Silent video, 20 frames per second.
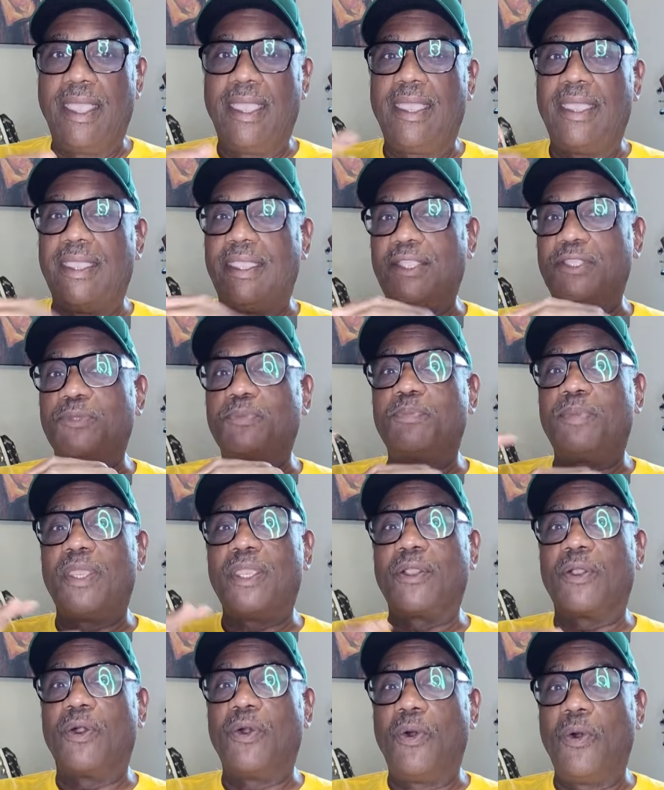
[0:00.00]
It's
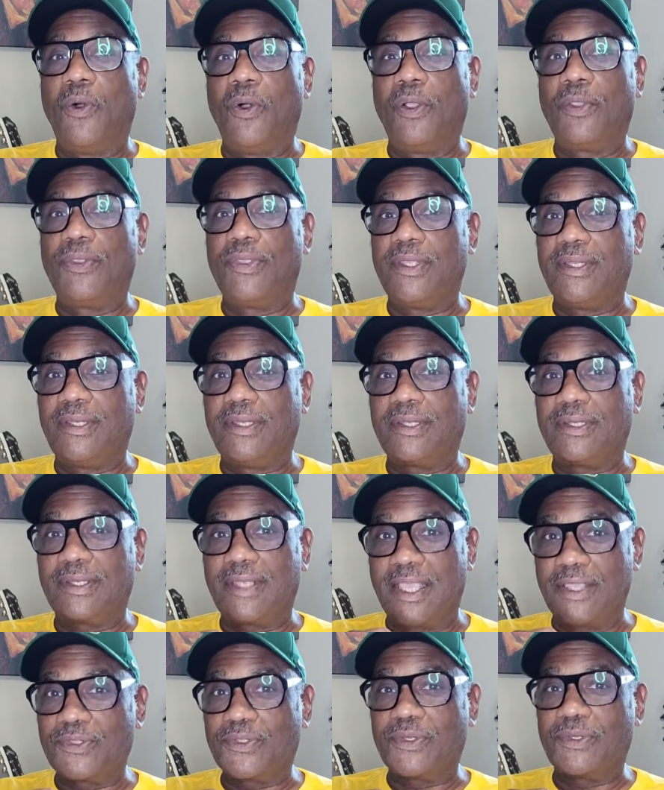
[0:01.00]
been called the
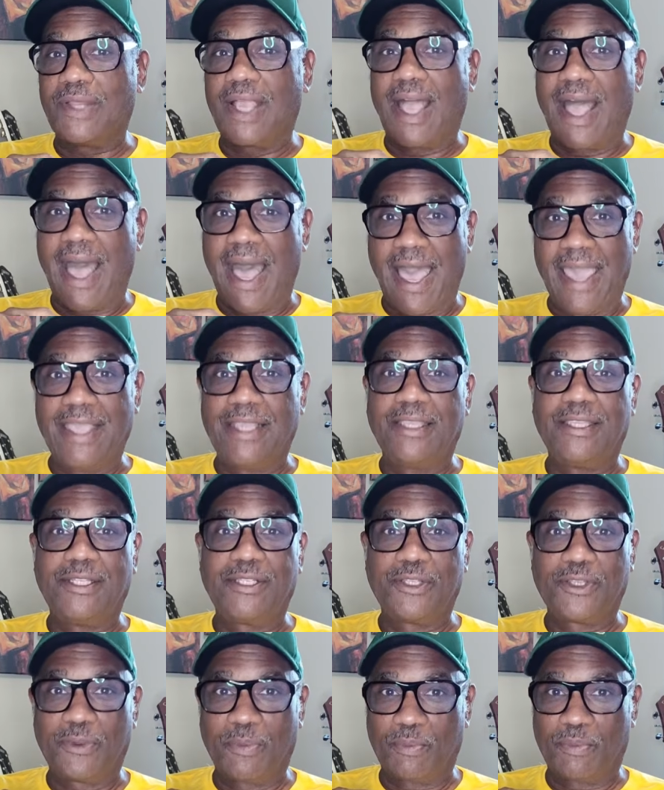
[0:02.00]
Desert
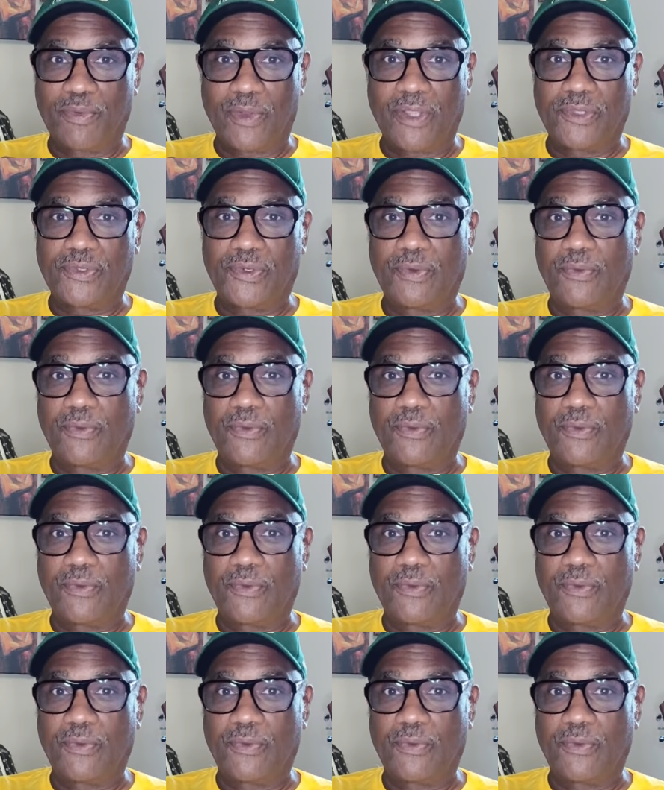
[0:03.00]
Island Compressor.